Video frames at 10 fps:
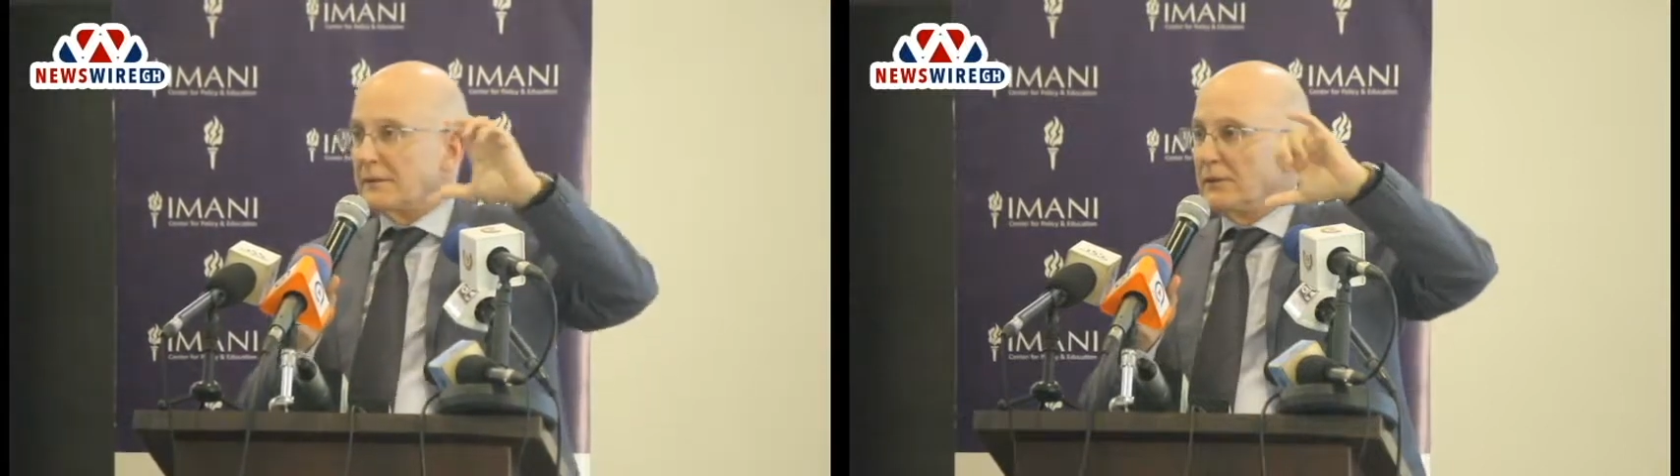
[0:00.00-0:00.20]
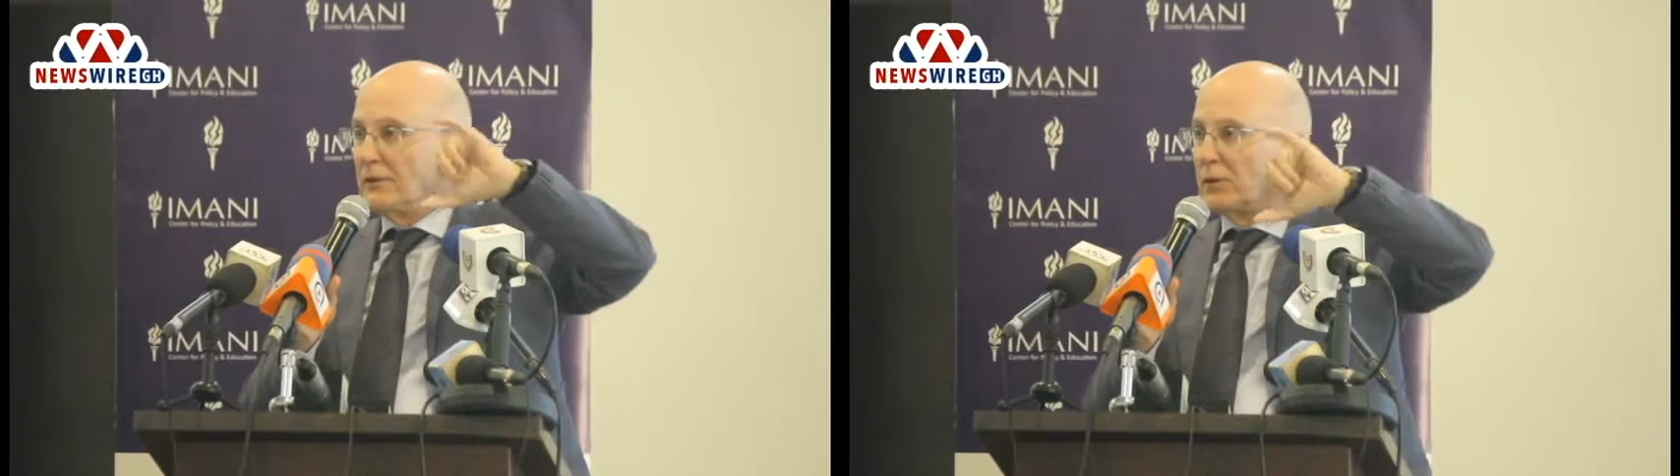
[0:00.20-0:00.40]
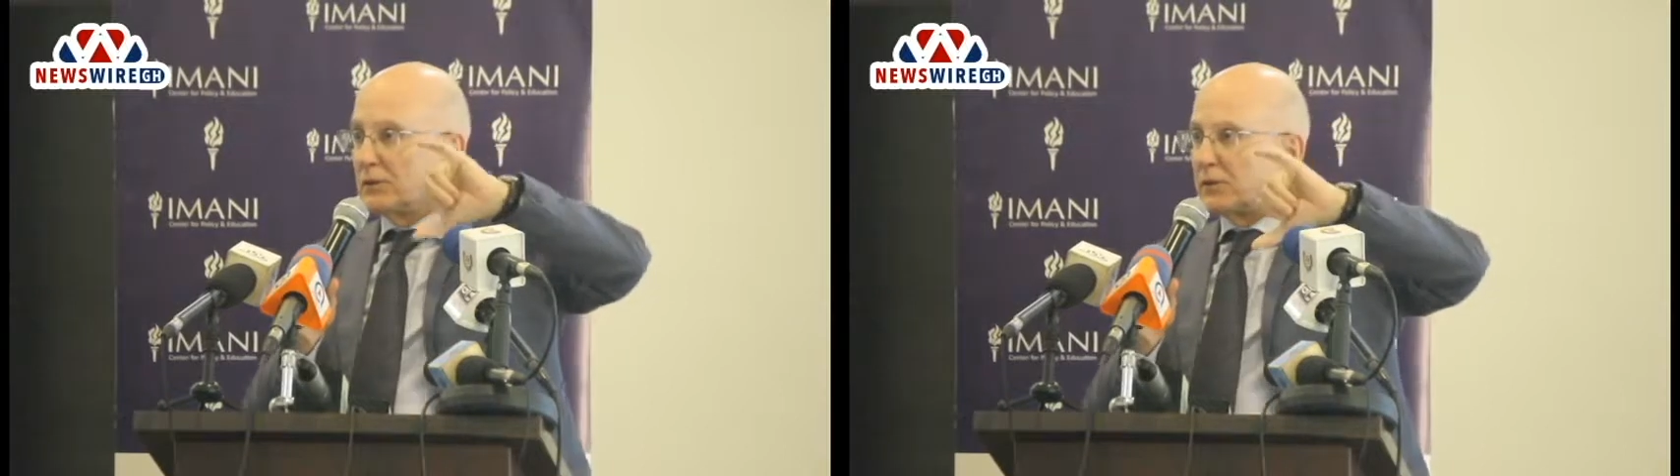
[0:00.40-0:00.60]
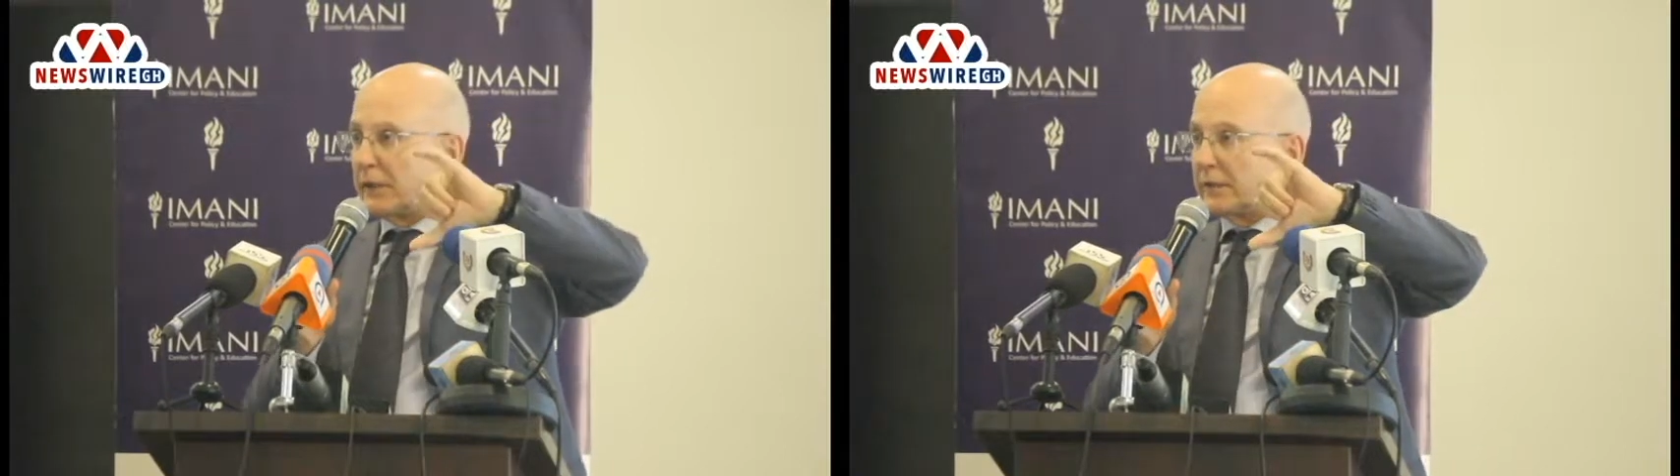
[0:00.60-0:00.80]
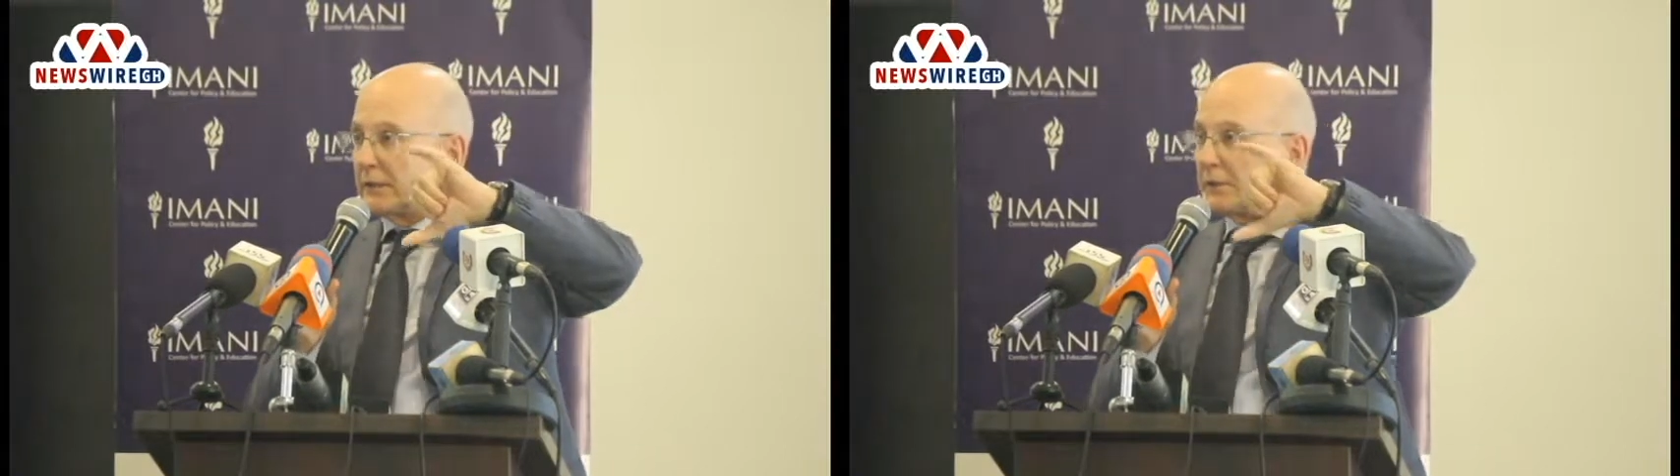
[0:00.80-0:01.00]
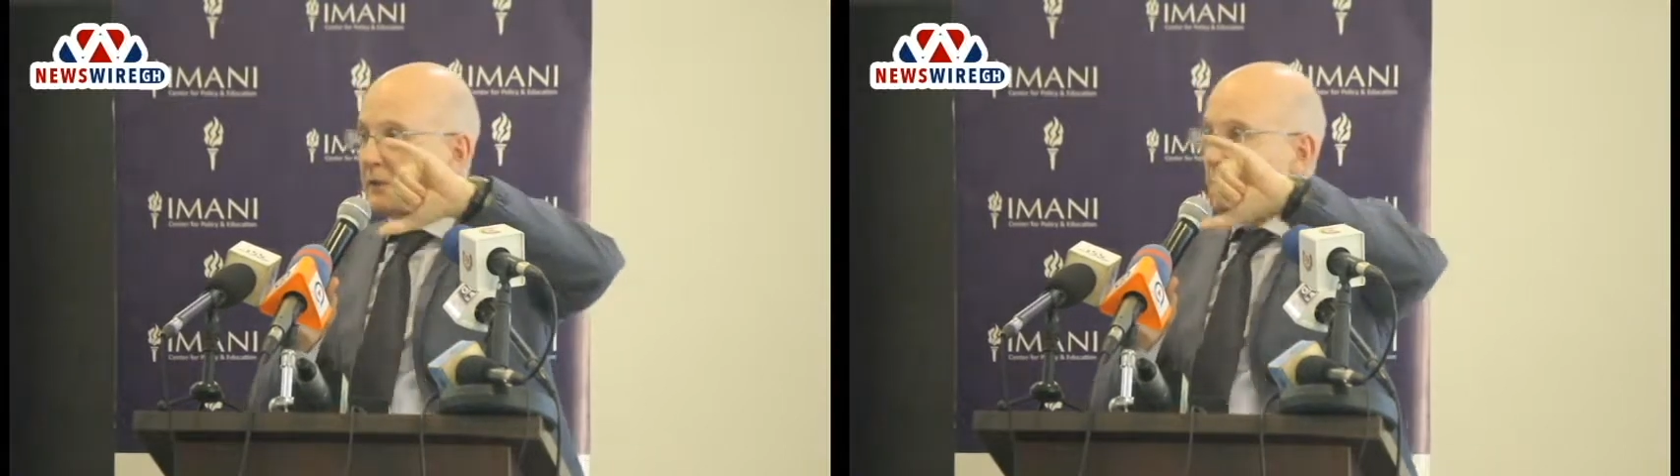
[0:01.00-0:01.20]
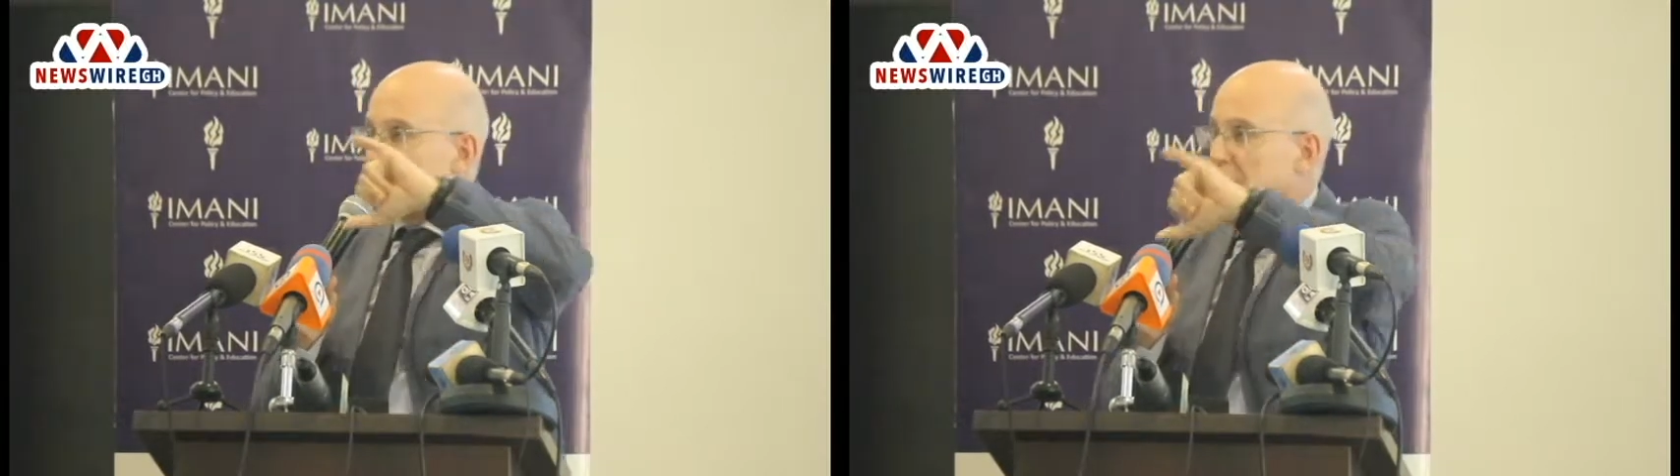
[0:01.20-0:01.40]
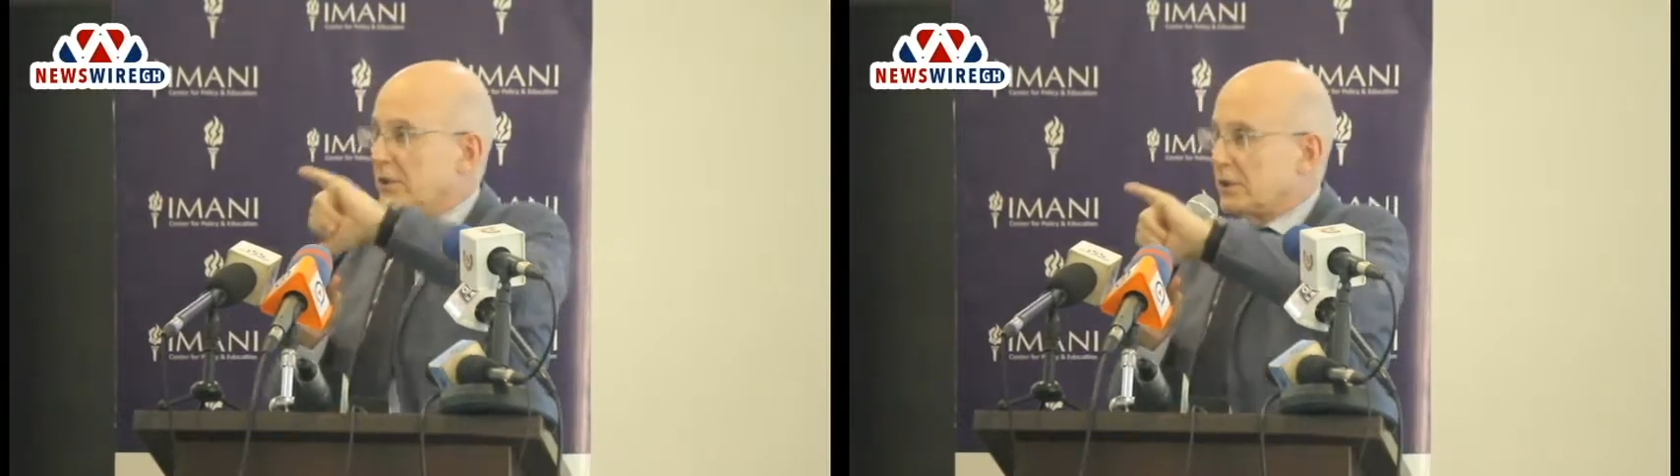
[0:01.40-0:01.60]
huge rents
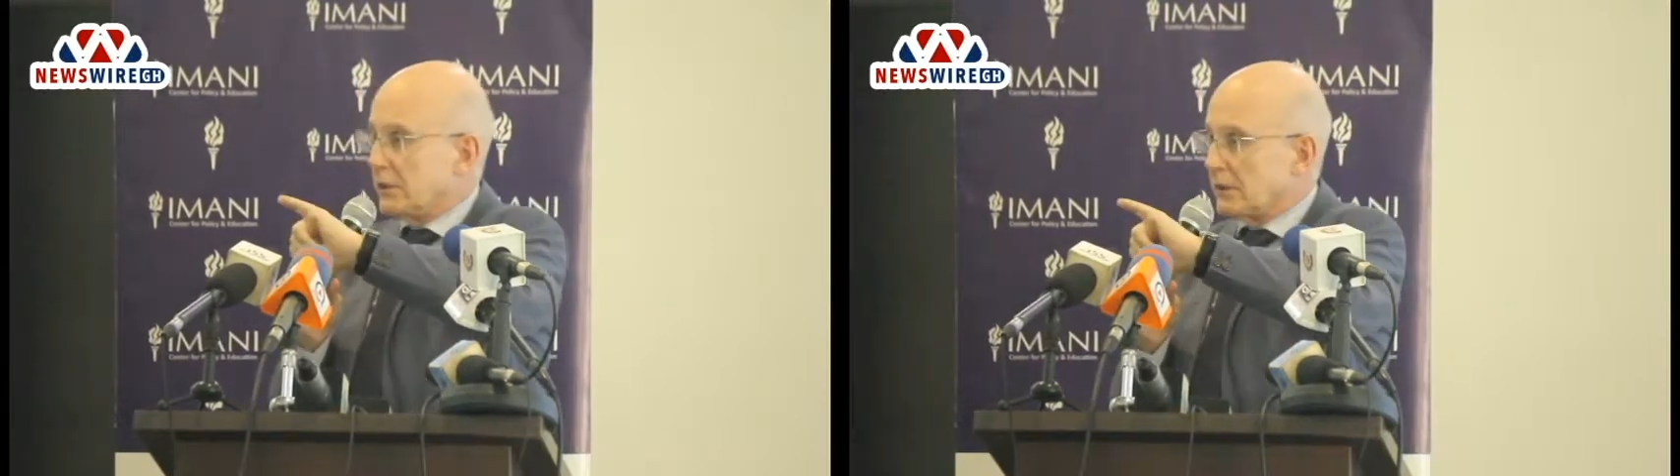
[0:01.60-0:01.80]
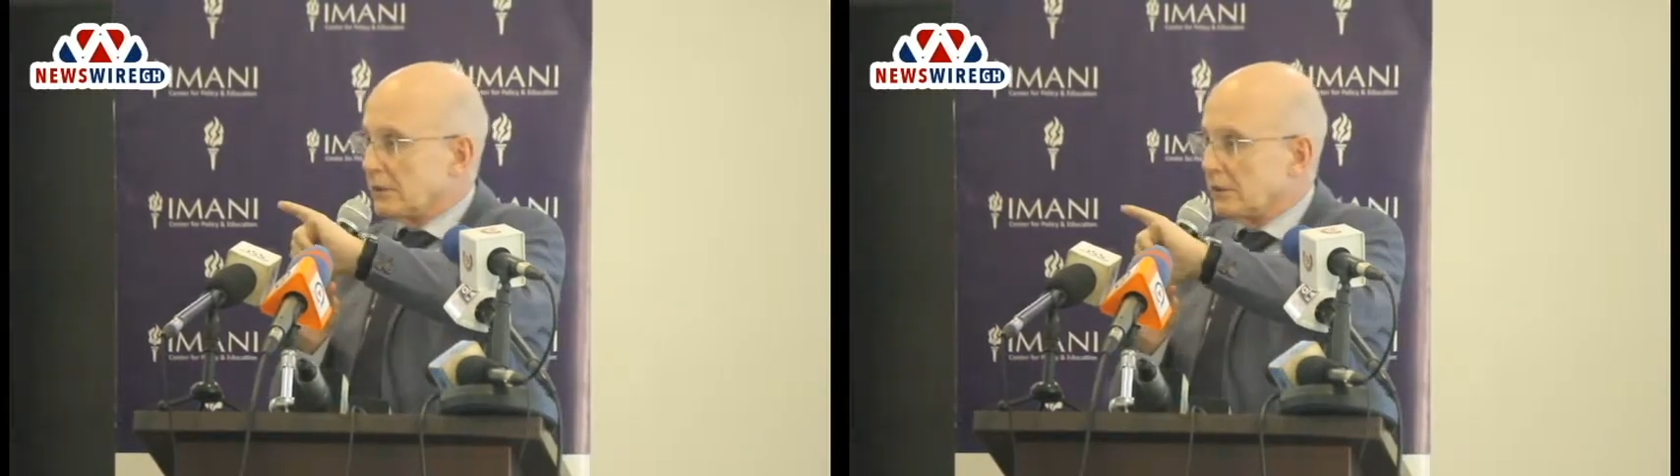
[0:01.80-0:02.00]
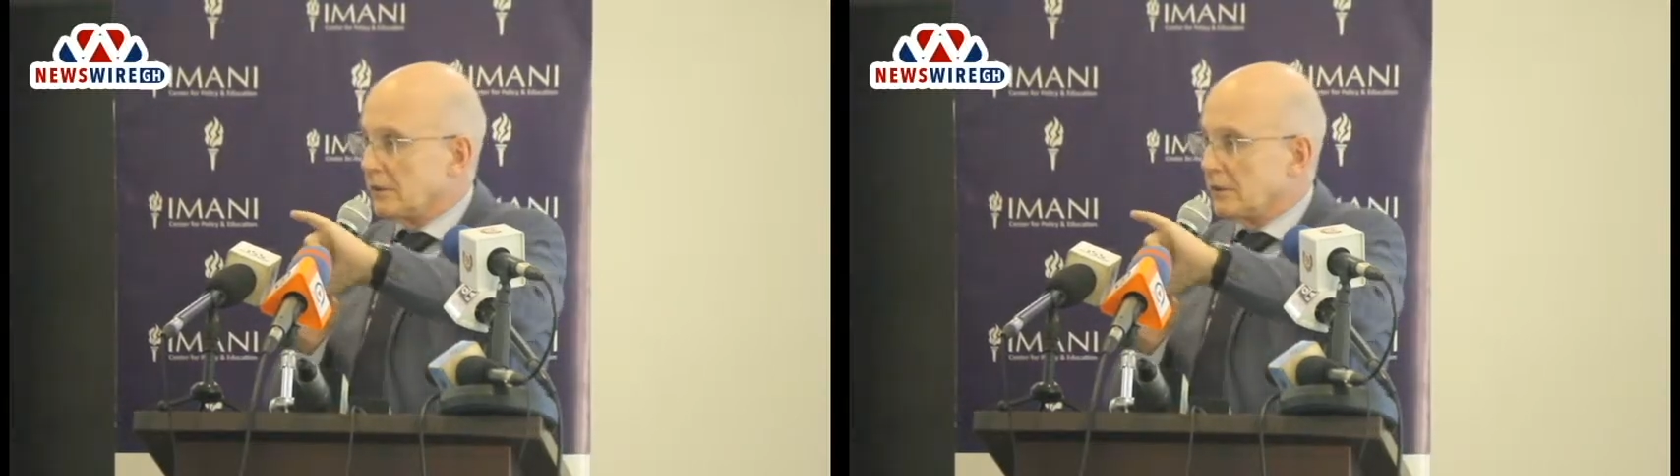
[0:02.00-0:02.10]
to be shared.